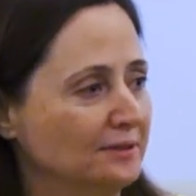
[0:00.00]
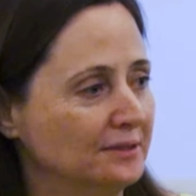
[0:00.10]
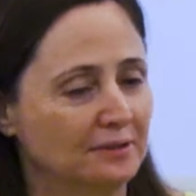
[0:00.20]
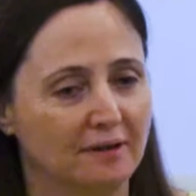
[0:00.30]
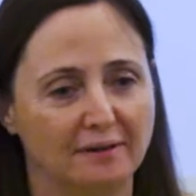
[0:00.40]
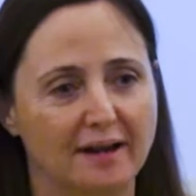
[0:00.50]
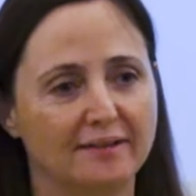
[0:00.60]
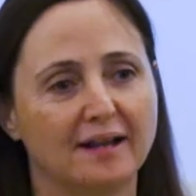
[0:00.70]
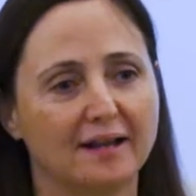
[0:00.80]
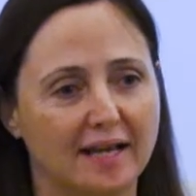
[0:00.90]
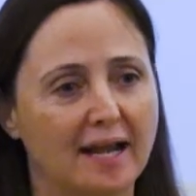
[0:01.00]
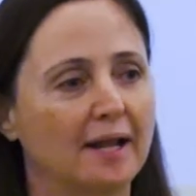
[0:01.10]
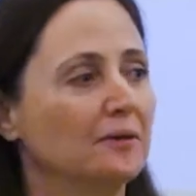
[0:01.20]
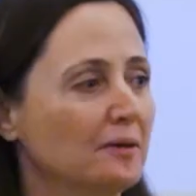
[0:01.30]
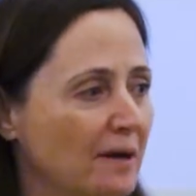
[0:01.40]
so I think I can
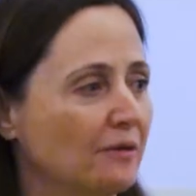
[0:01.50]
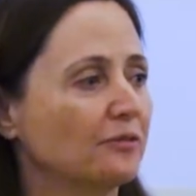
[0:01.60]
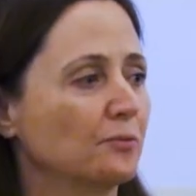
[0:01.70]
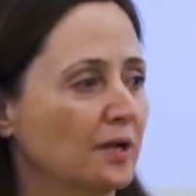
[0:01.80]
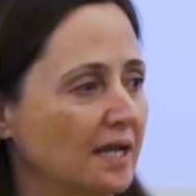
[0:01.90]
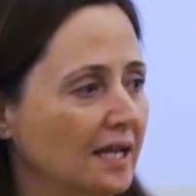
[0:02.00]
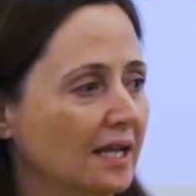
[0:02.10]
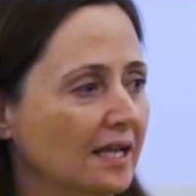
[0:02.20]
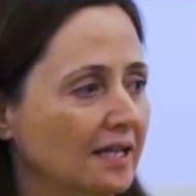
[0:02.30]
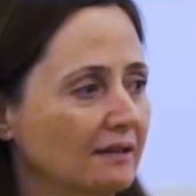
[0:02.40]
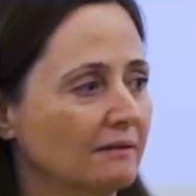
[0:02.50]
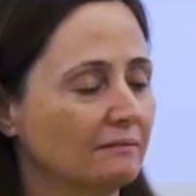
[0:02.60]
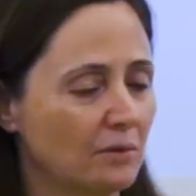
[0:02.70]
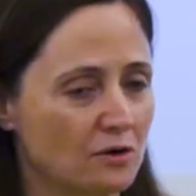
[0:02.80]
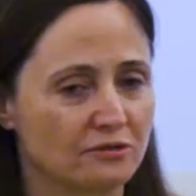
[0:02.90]
handle about 3,
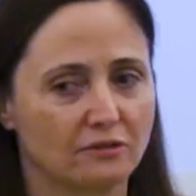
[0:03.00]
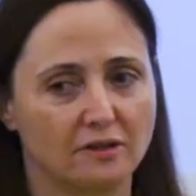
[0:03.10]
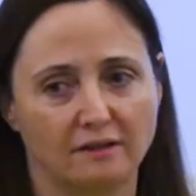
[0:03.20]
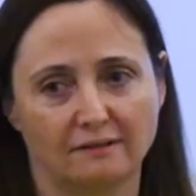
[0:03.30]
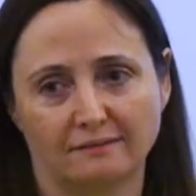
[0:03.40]
personally.